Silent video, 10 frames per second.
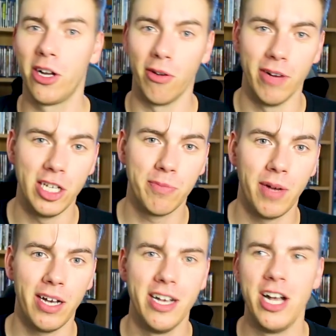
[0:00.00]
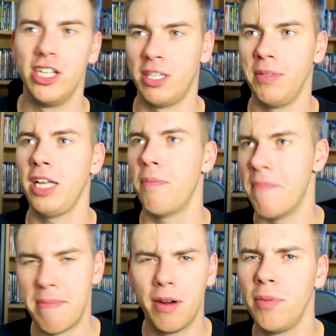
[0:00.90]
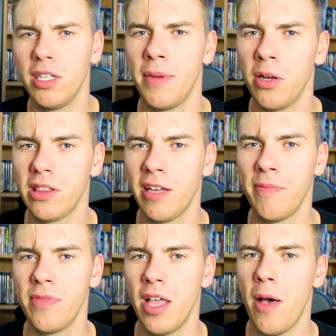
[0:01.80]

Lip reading: charisma, something memorable about them.